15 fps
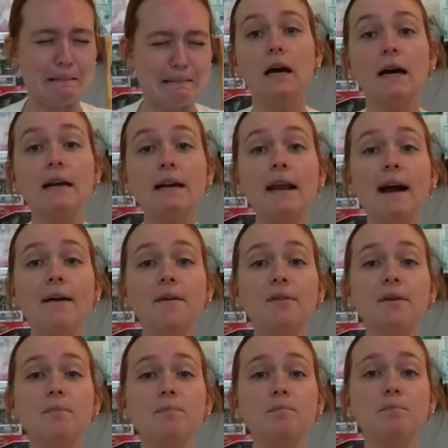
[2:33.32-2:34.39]
And now
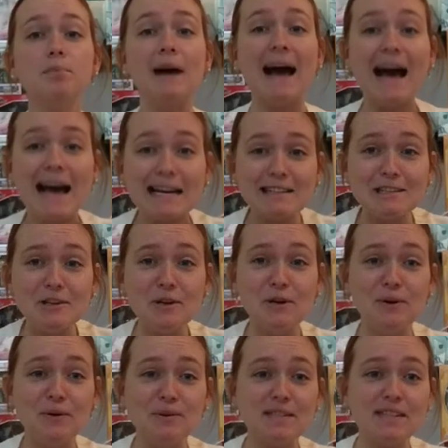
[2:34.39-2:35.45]
the bad
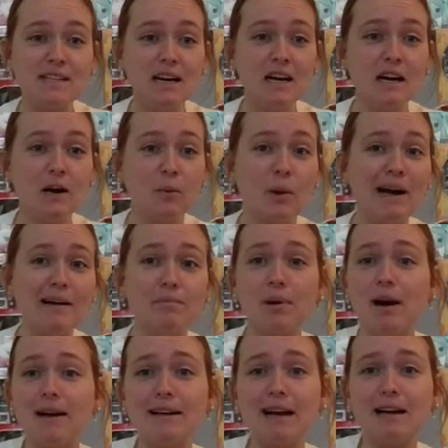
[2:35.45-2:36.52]
news. Well,
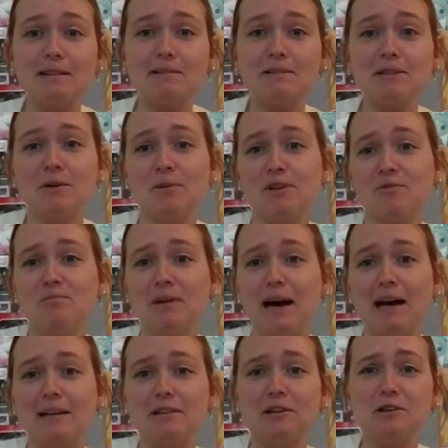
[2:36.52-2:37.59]
probably not so much
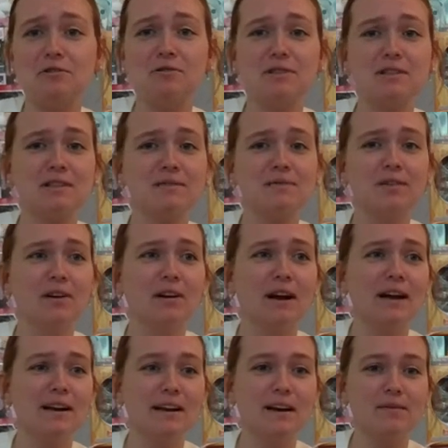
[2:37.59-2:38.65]
bad news for
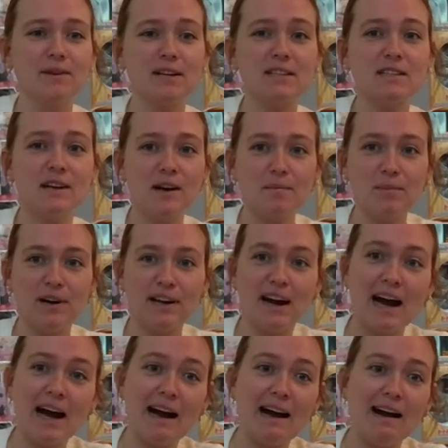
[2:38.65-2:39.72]
any of us,
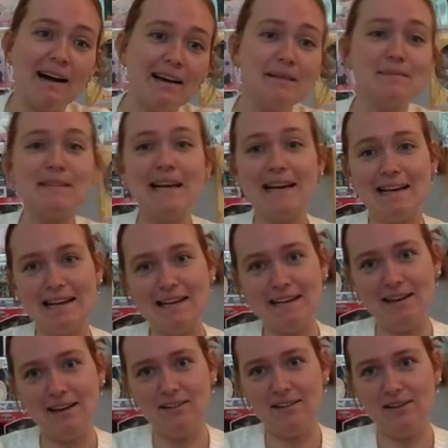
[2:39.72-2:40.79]
but I am taking
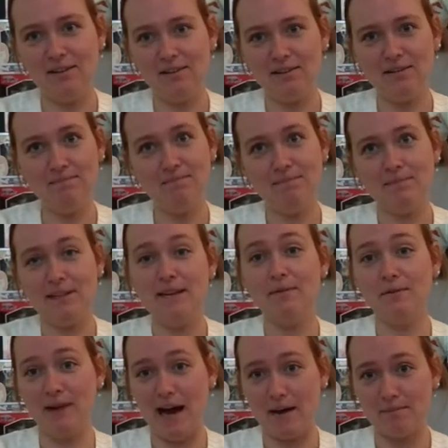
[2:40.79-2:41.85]
a little leave
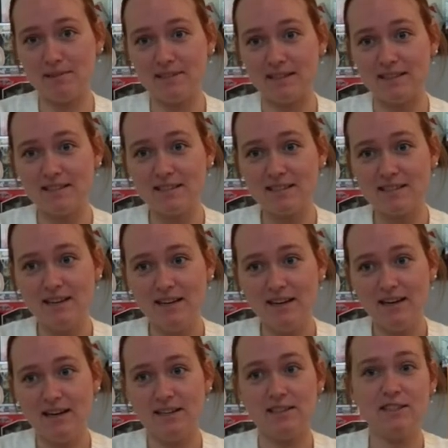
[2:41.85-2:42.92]
of absence
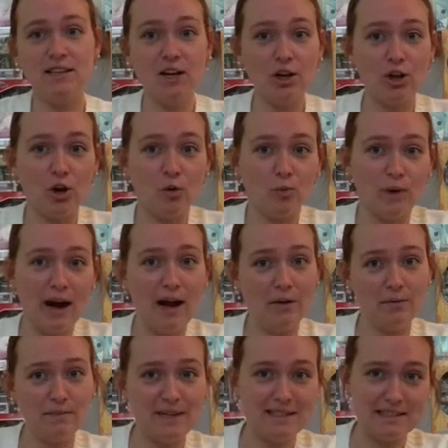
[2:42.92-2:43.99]
until
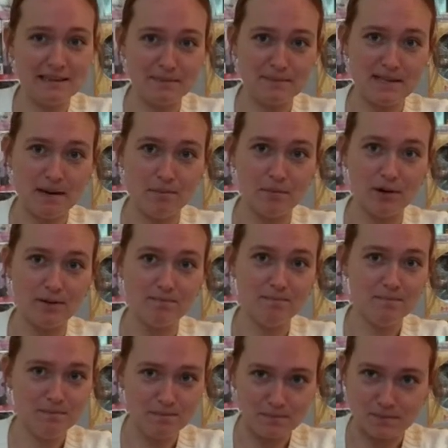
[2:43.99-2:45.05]
around mid-September.
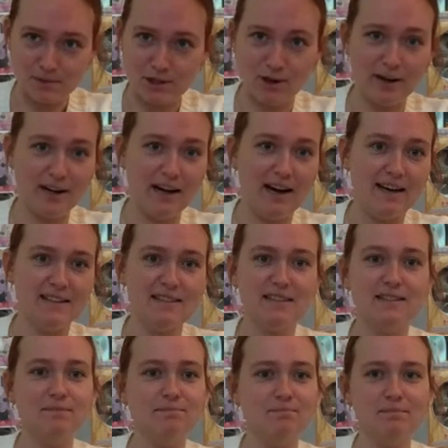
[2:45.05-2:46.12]
Sorry
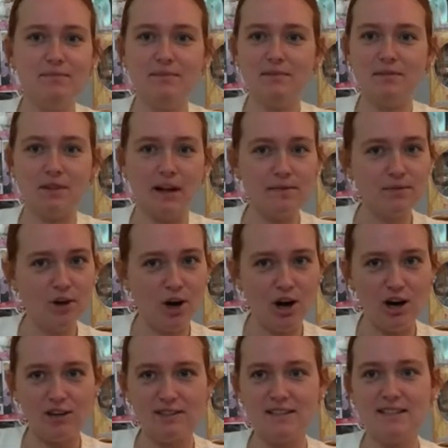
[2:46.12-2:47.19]
guys, life
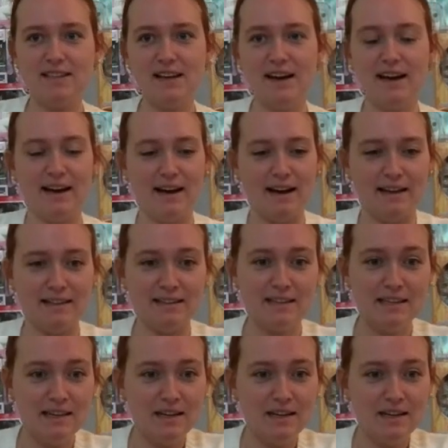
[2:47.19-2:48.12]
calls, and